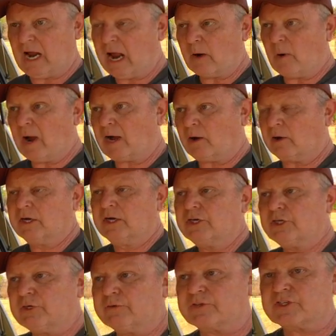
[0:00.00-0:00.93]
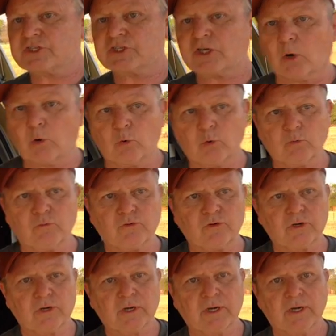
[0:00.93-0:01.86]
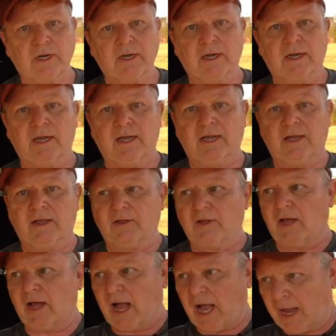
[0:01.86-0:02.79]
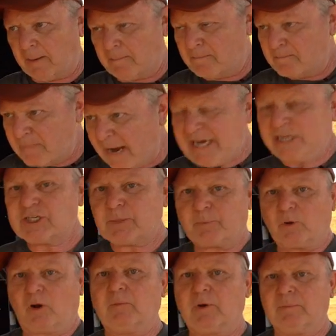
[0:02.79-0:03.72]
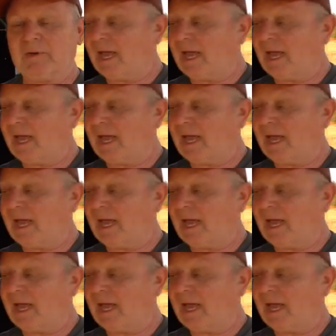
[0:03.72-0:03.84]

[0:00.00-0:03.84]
oh wow, you've solved a major problem.